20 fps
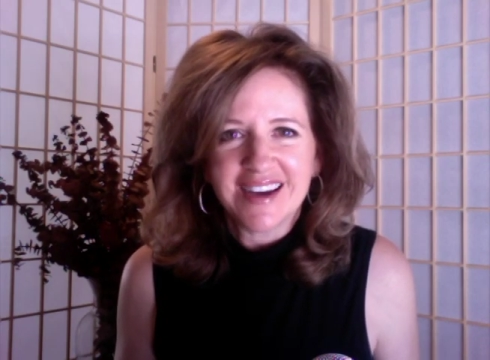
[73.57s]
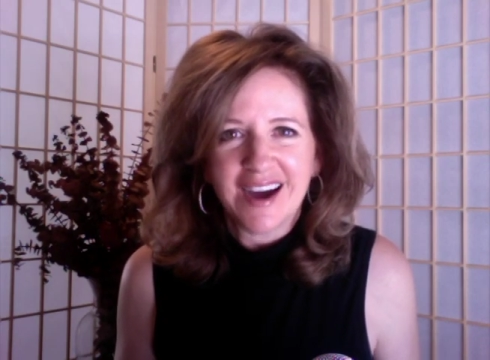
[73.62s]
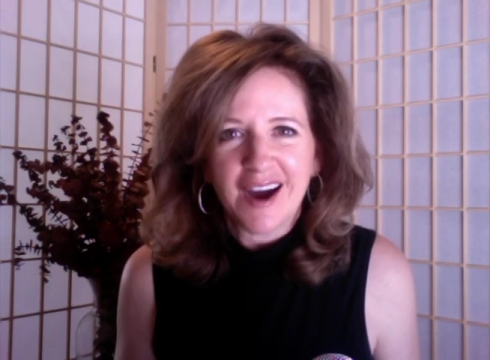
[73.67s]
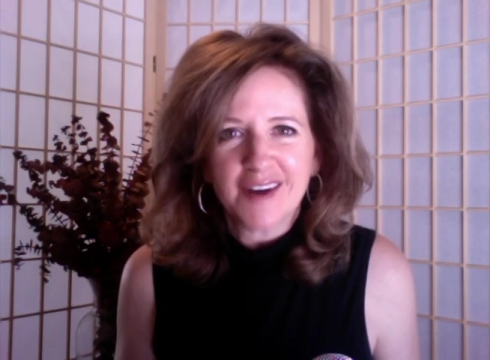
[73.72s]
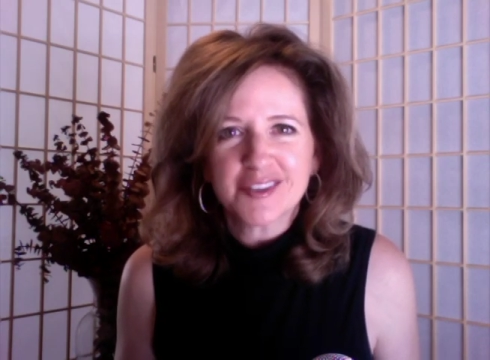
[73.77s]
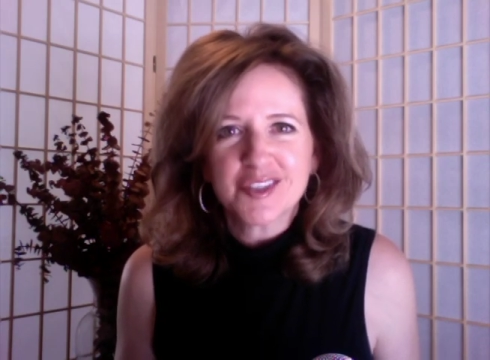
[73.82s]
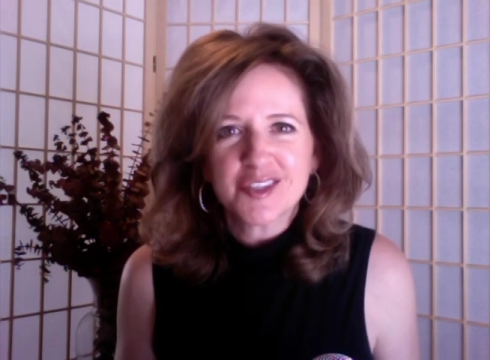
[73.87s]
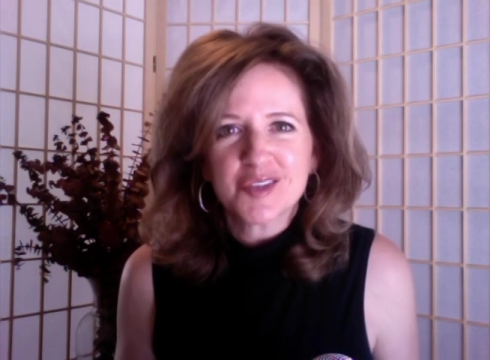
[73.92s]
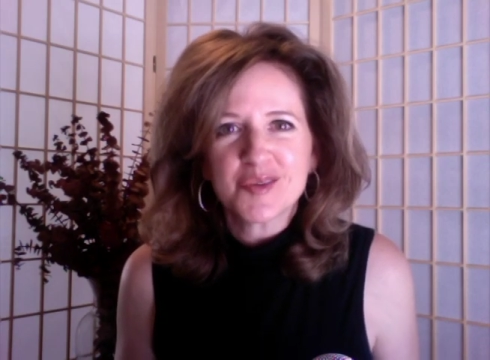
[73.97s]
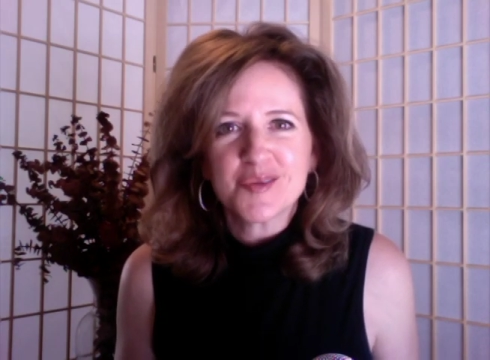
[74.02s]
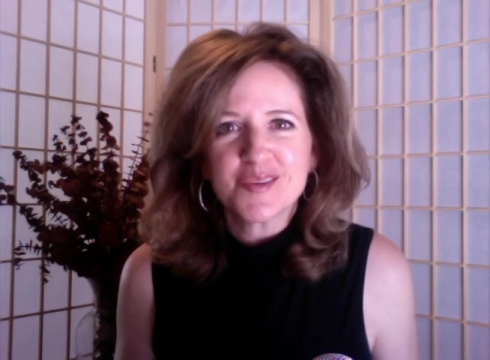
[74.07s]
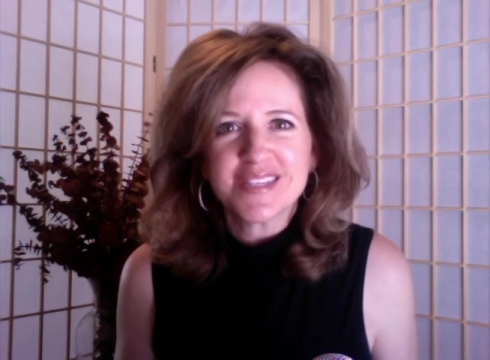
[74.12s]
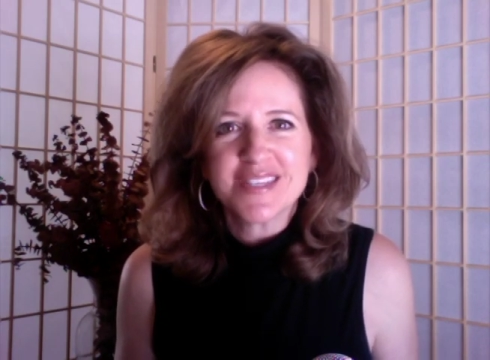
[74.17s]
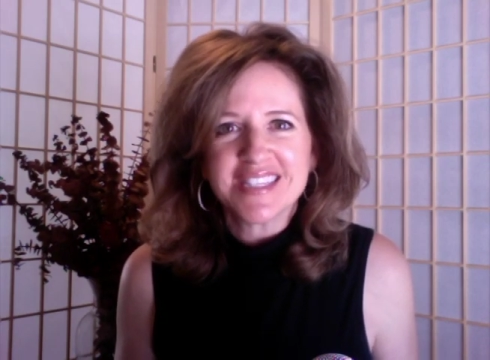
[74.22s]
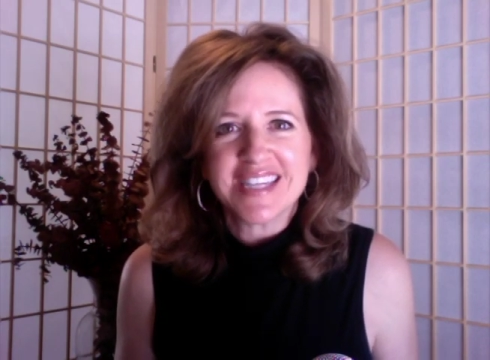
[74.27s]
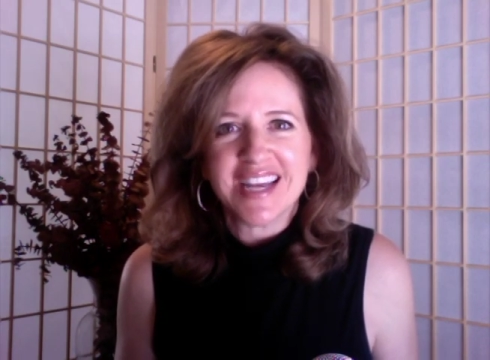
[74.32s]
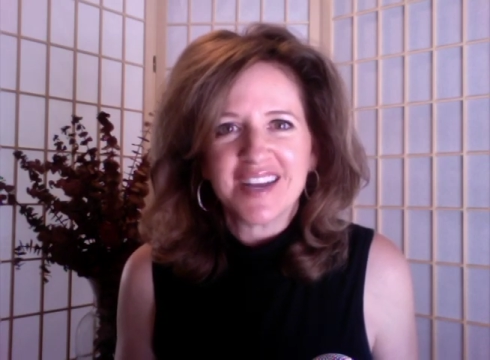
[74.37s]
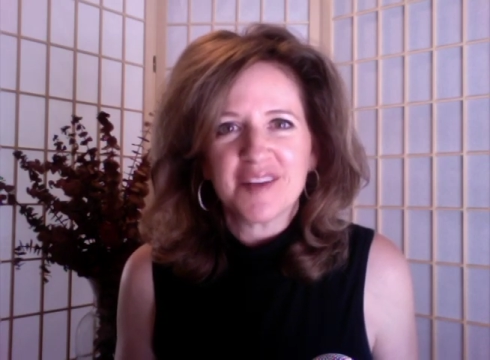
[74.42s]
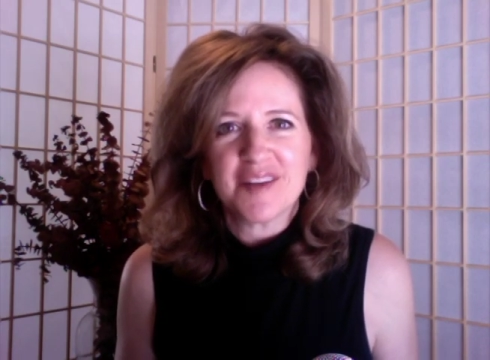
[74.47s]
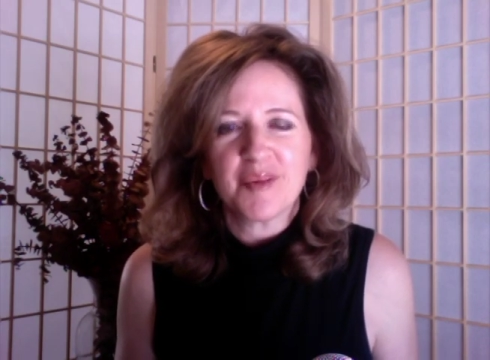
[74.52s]
Our true
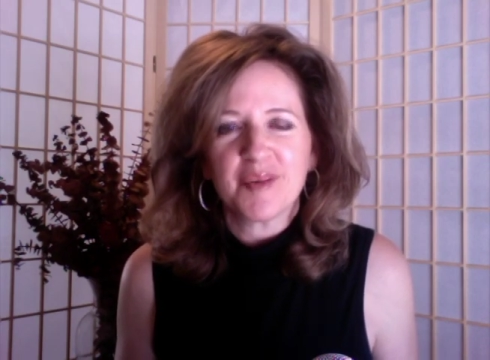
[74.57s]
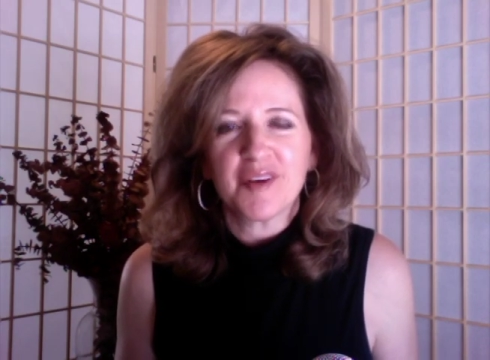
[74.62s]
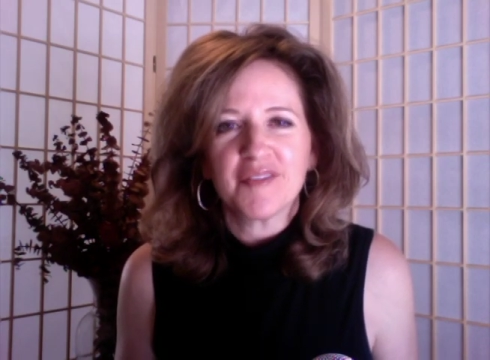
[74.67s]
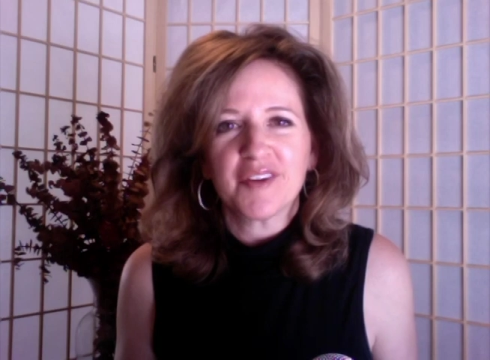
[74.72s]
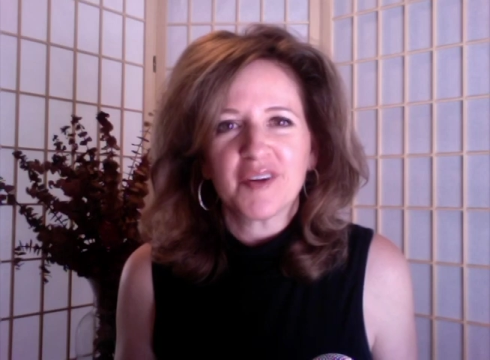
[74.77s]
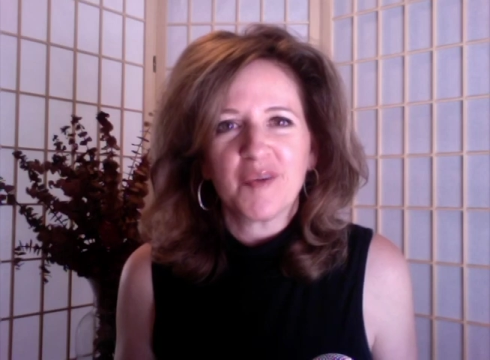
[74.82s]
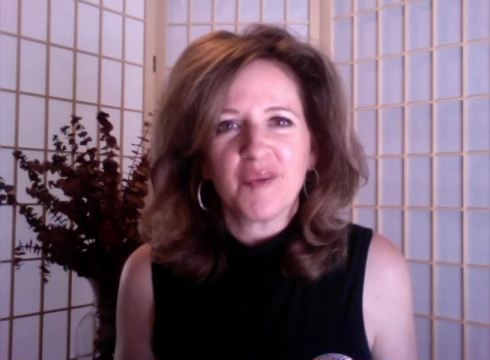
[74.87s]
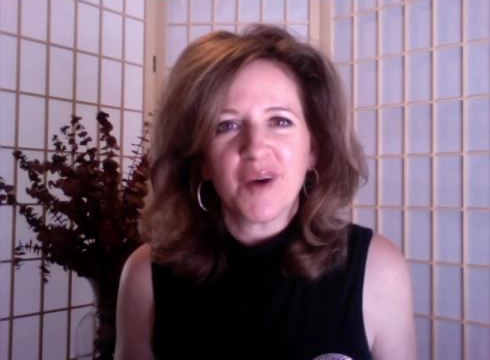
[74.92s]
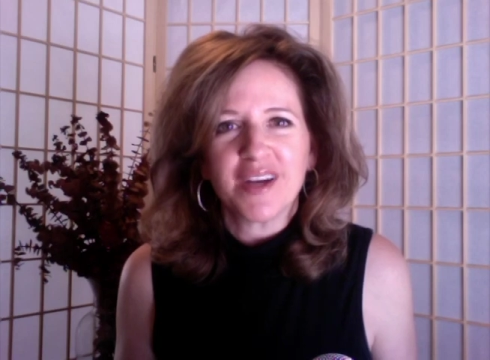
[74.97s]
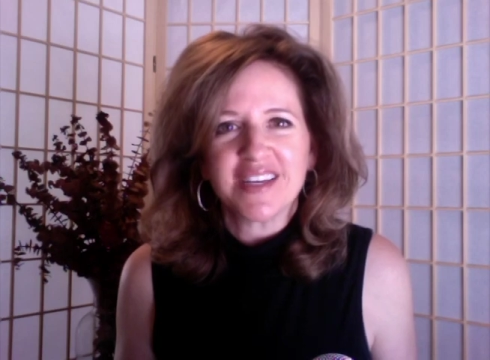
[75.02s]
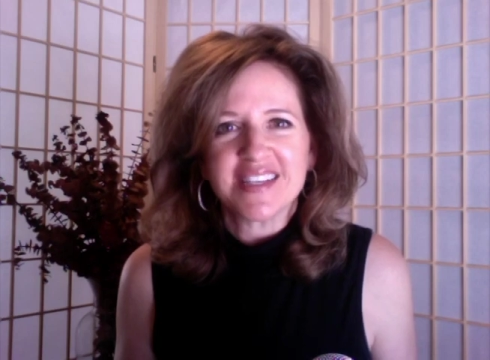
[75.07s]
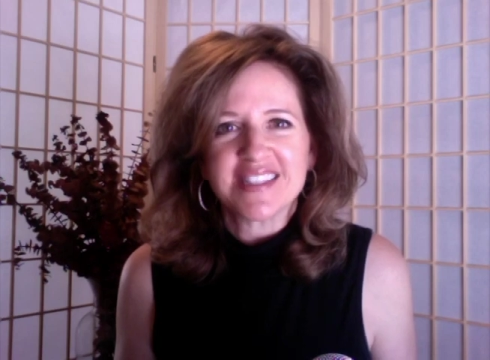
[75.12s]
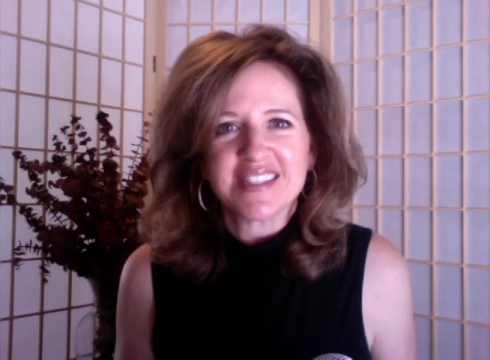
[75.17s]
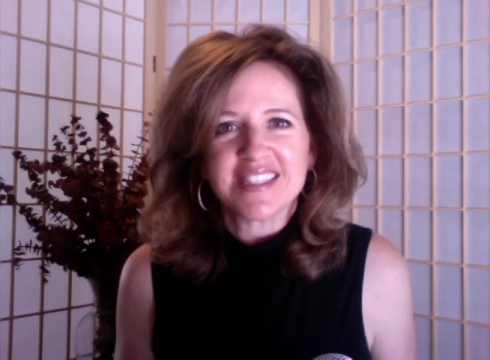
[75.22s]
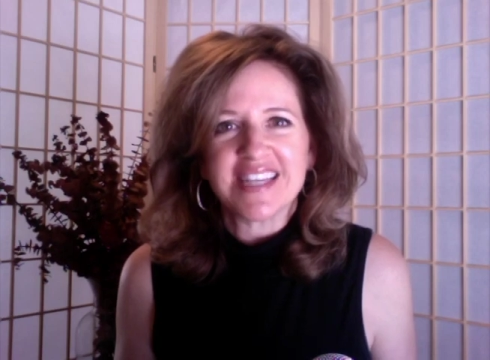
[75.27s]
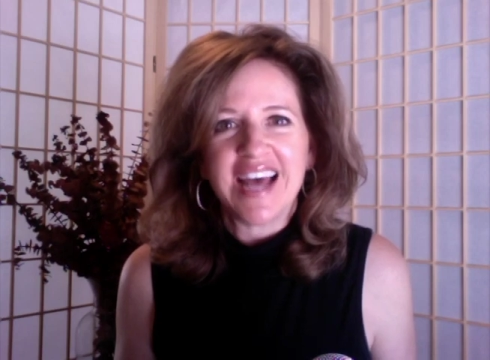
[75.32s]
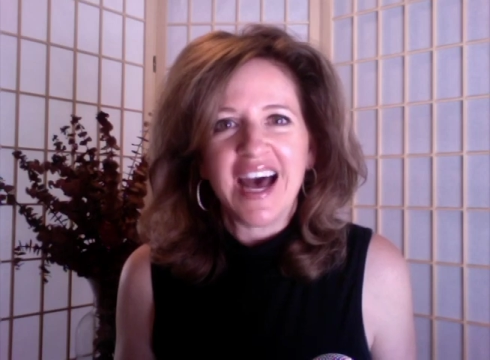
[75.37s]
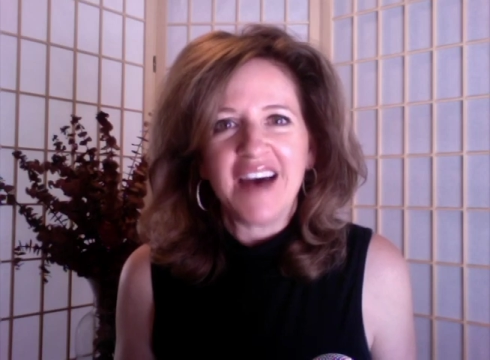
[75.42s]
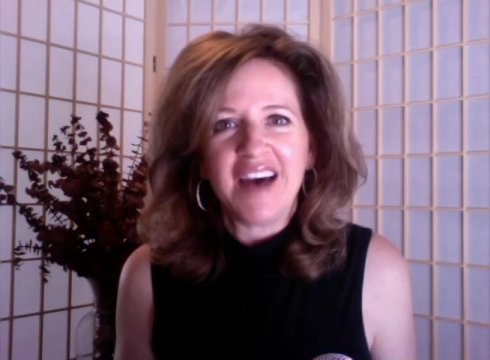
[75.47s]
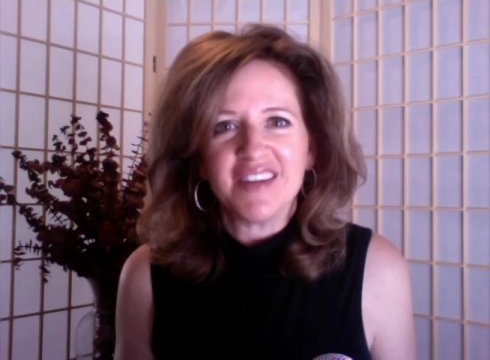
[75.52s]
state of perfect oneness
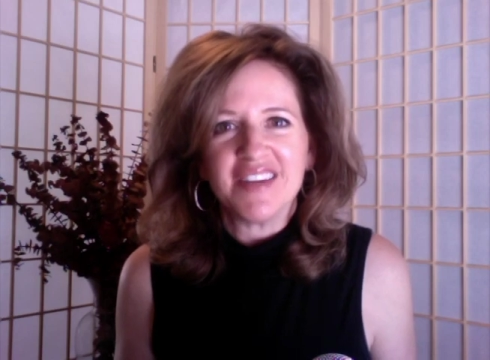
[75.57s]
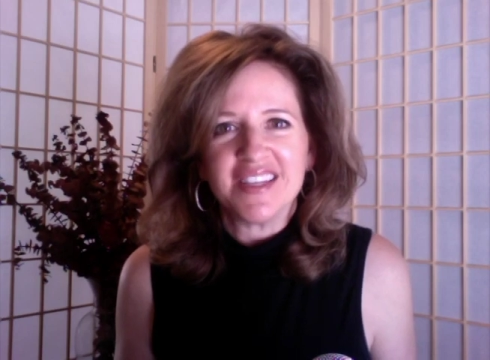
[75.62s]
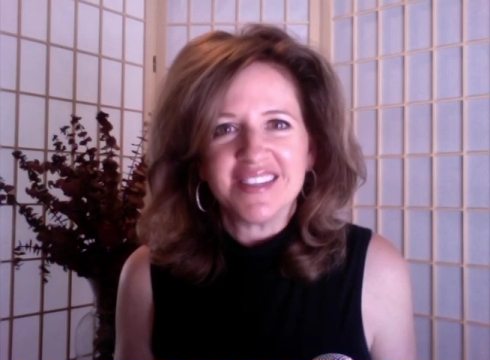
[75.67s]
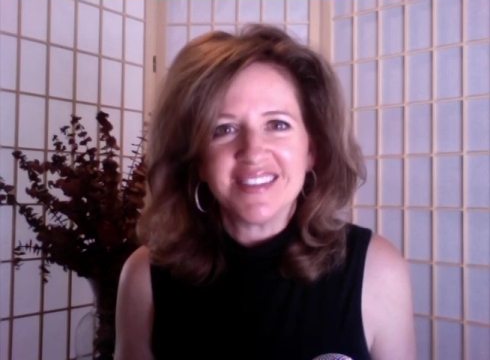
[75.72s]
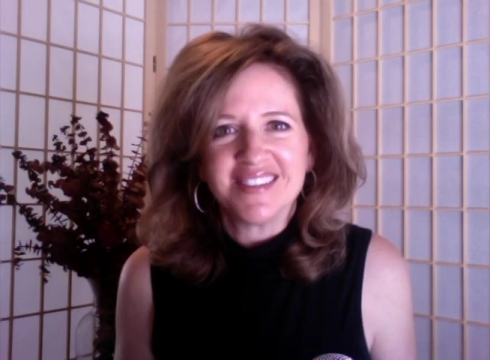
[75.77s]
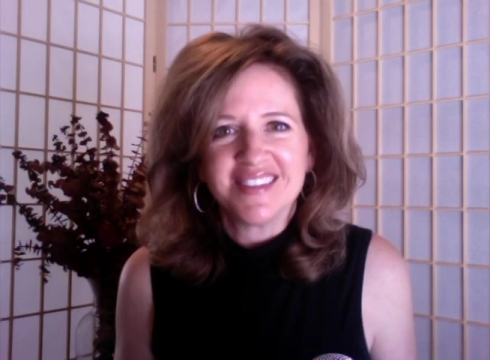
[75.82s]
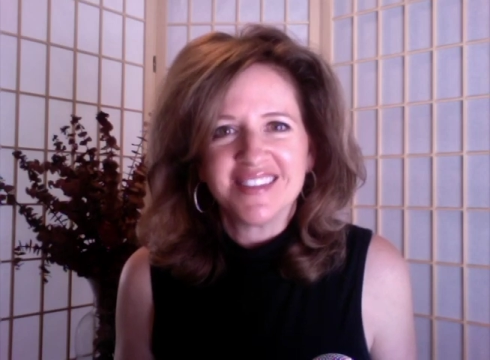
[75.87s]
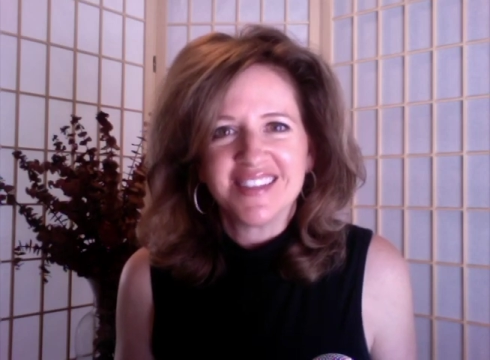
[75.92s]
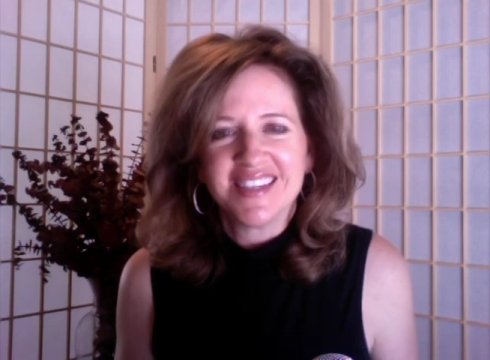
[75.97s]
in heaven,